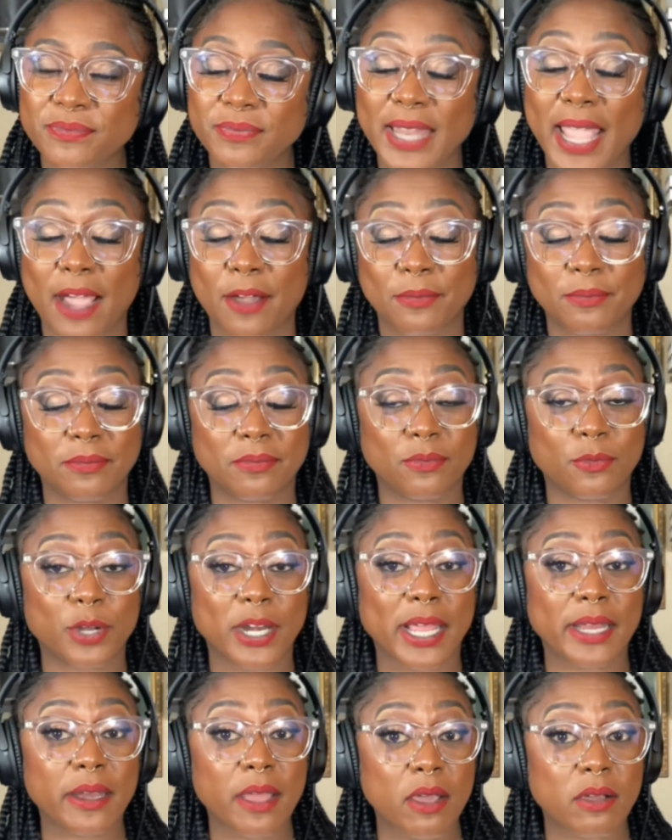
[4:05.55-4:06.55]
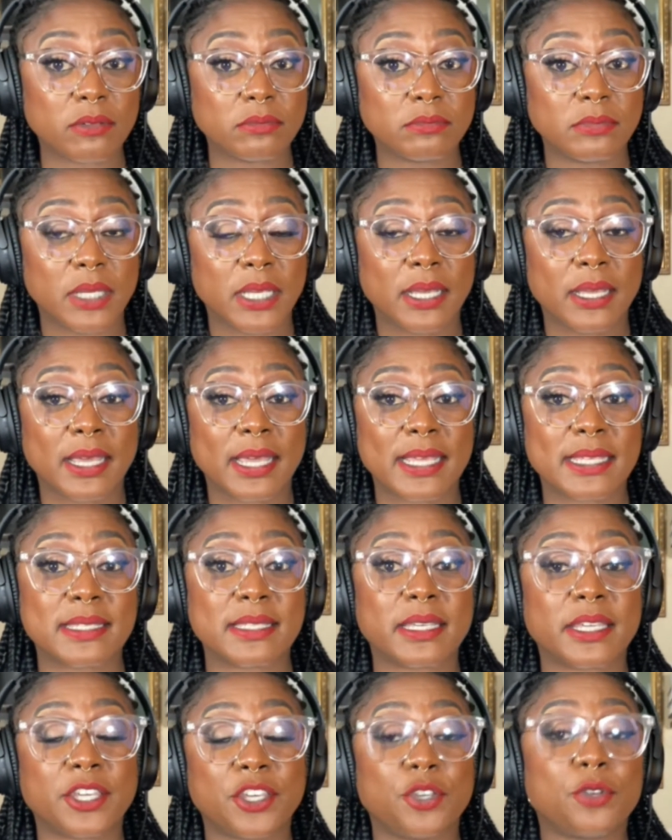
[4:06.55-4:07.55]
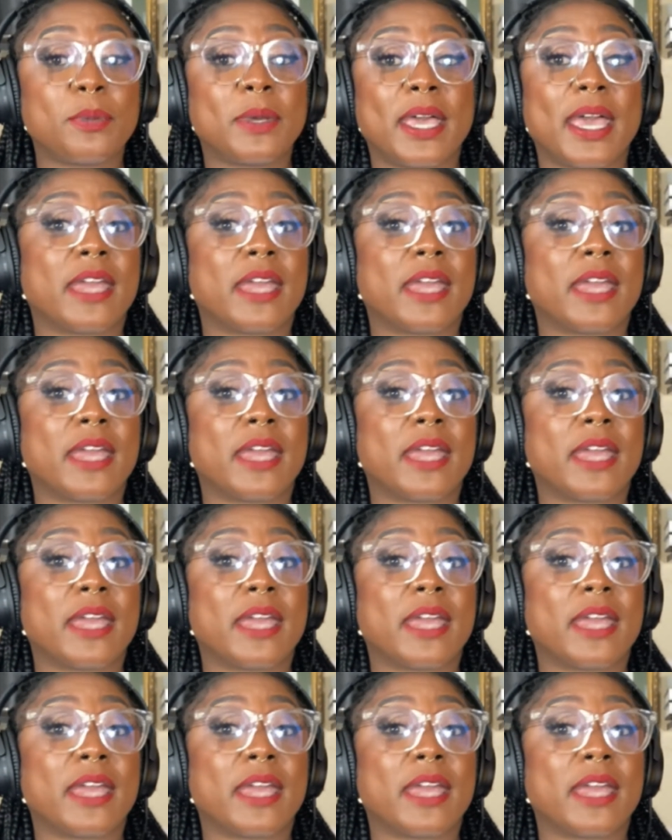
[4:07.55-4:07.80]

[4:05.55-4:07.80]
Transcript: Now, what I know is that Cuba